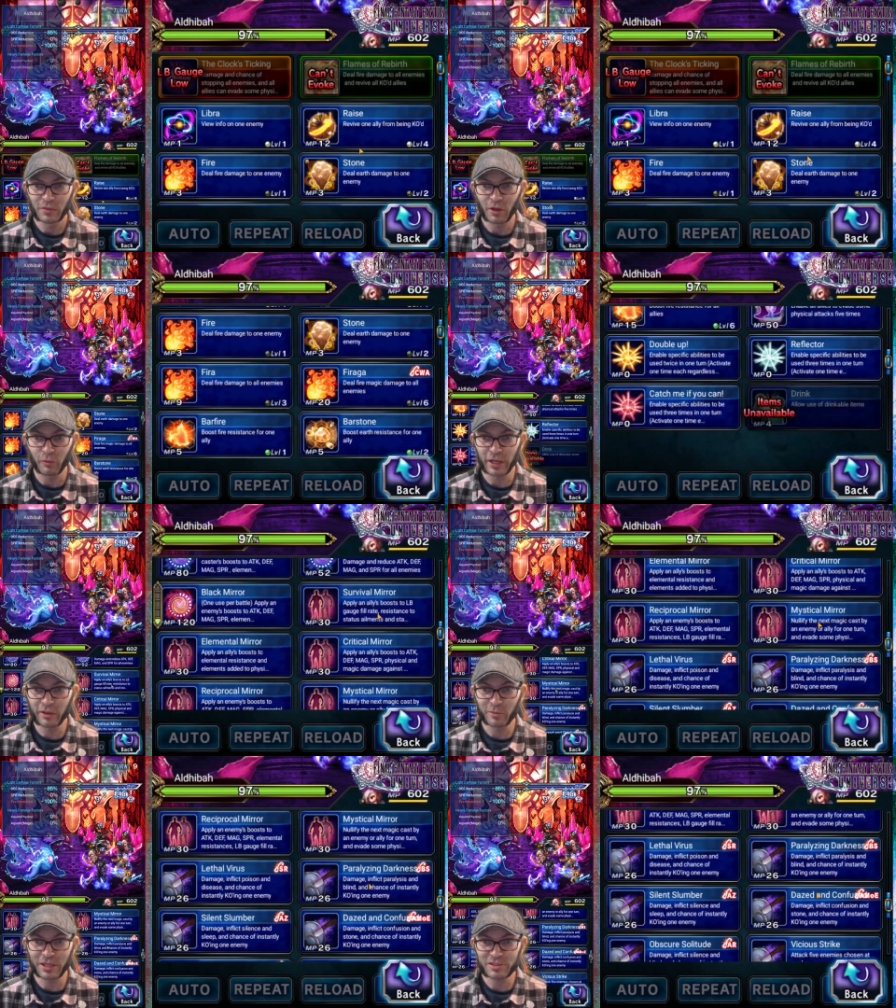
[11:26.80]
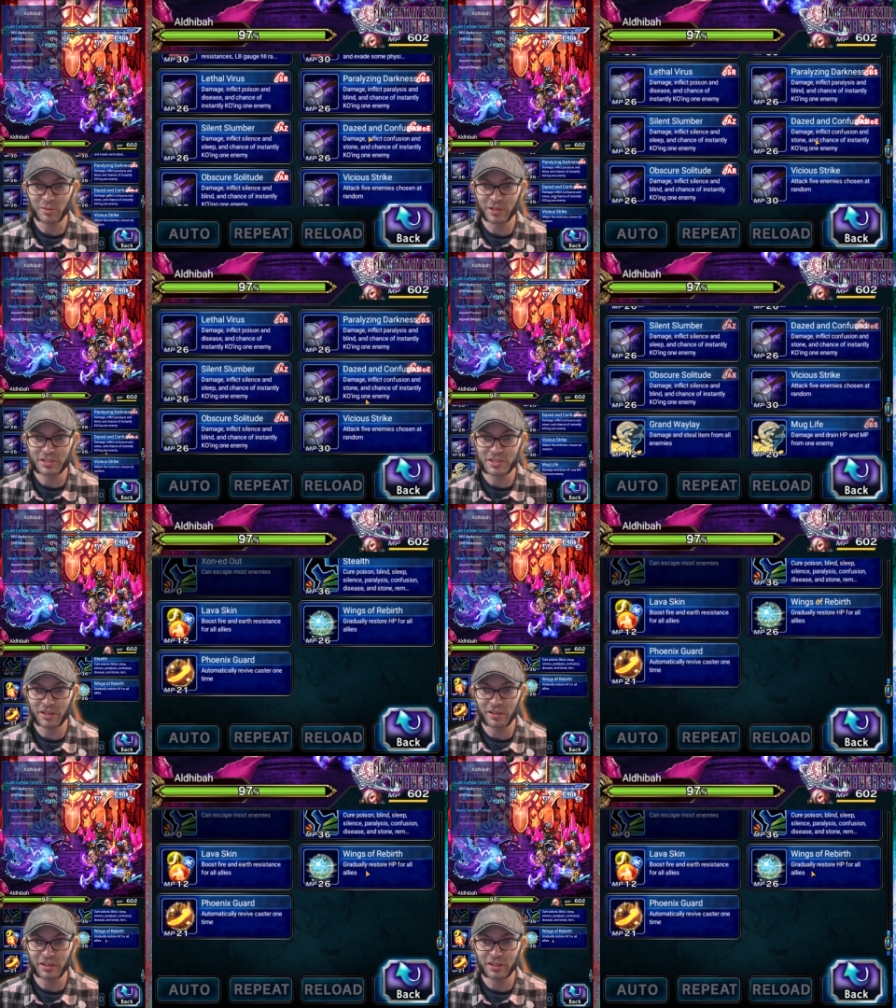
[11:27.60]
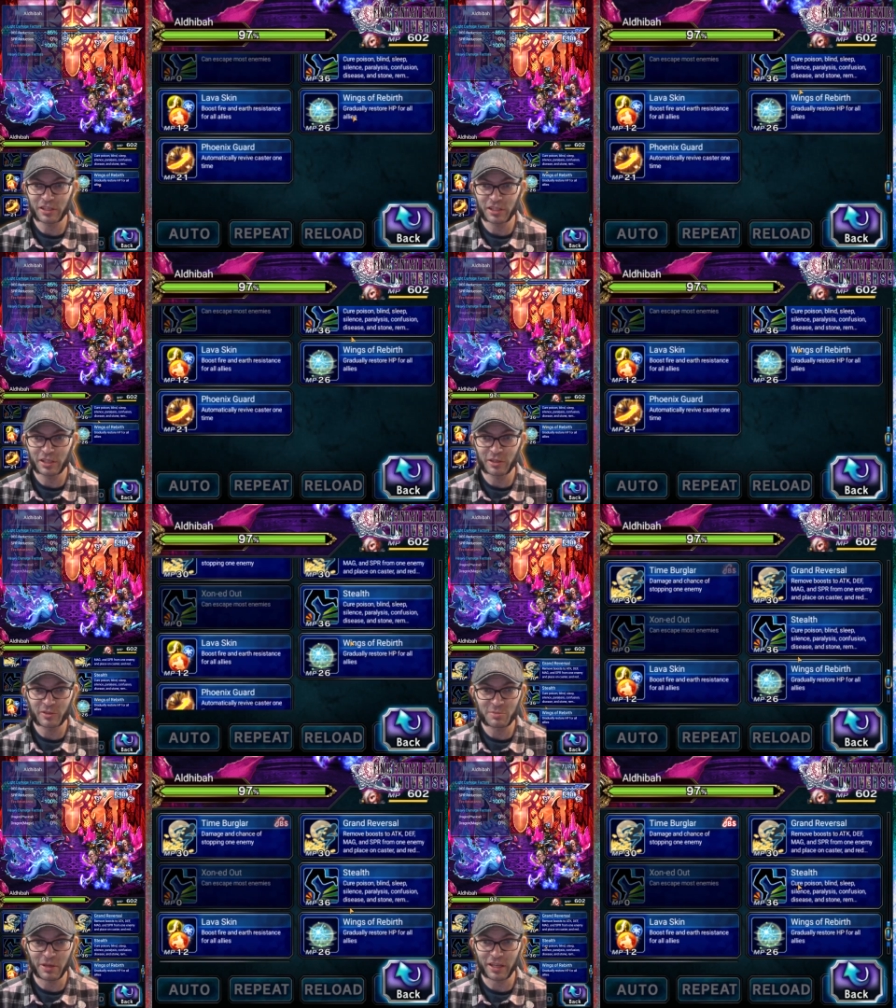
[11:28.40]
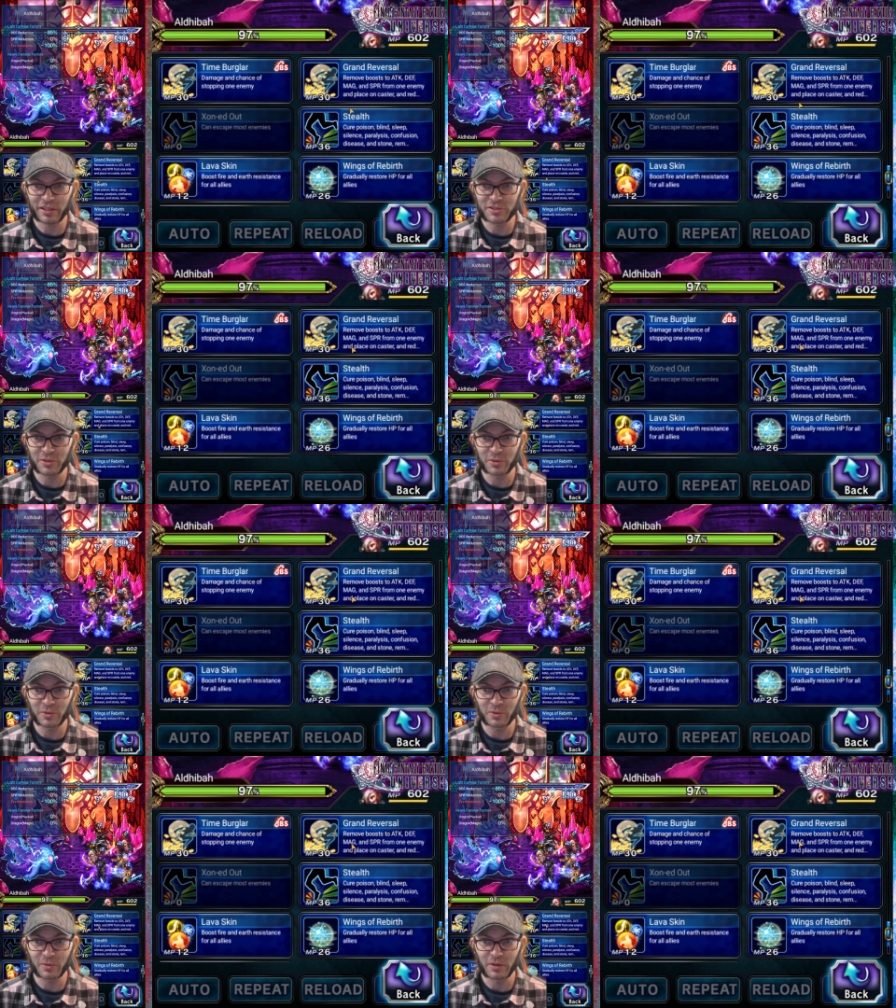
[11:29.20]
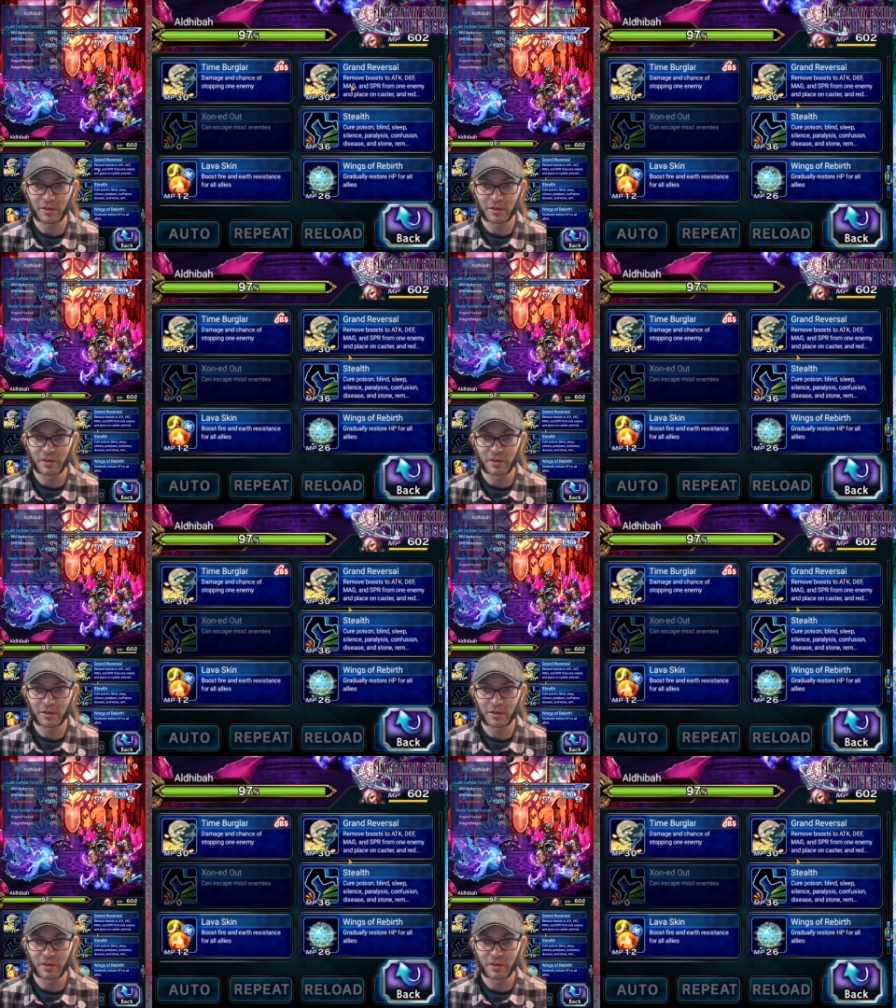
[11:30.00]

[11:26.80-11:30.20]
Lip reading: A regular Mastermind Xon, he goes back to